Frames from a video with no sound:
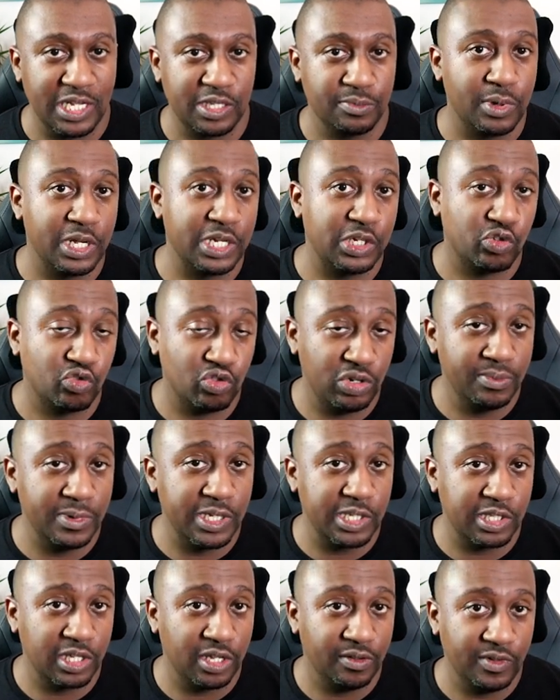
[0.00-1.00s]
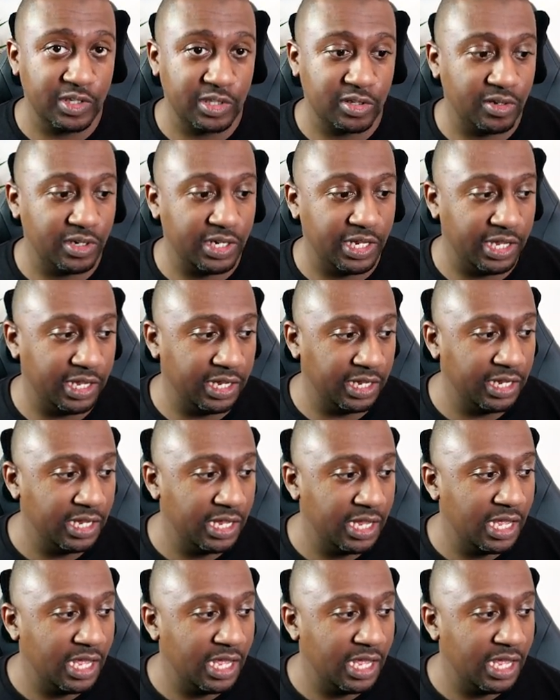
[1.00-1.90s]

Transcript: as my streaming service on here,